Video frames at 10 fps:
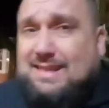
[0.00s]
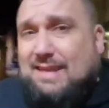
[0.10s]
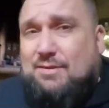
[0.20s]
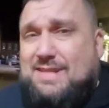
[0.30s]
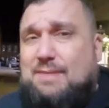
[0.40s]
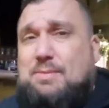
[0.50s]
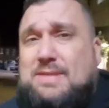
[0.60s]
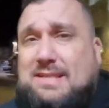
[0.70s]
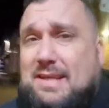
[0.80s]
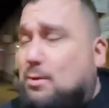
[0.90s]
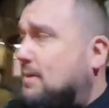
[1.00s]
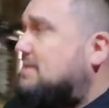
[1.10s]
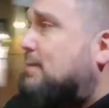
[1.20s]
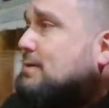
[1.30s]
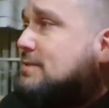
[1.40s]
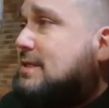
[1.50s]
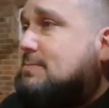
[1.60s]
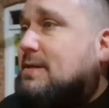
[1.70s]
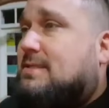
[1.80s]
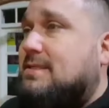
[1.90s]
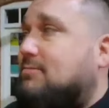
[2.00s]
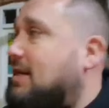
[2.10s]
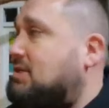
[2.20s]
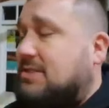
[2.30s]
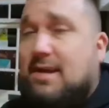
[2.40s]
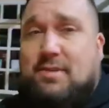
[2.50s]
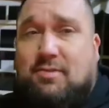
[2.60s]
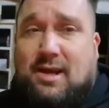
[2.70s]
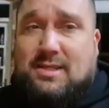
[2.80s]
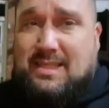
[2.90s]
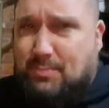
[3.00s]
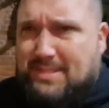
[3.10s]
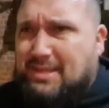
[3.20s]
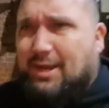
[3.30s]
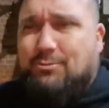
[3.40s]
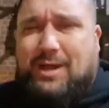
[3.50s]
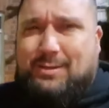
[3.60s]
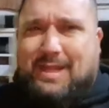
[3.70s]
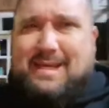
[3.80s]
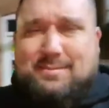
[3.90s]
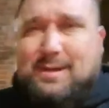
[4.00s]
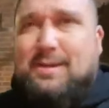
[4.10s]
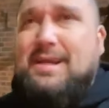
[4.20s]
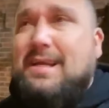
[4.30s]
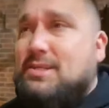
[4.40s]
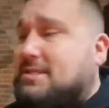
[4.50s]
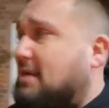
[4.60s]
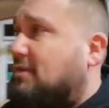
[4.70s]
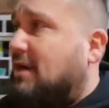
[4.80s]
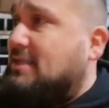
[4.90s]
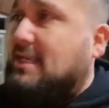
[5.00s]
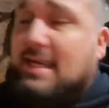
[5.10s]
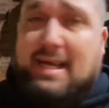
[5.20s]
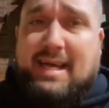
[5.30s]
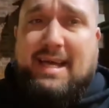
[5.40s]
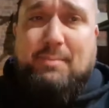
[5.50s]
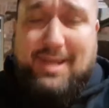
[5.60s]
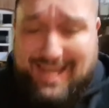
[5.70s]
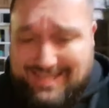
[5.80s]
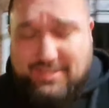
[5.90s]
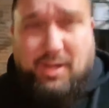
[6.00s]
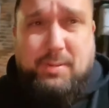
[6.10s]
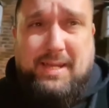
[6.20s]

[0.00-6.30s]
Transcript: They've redeemed themselves a little bit, Spoons, I suppose. Right, just over the road, it's a busy road as well. Just over the road, my next stop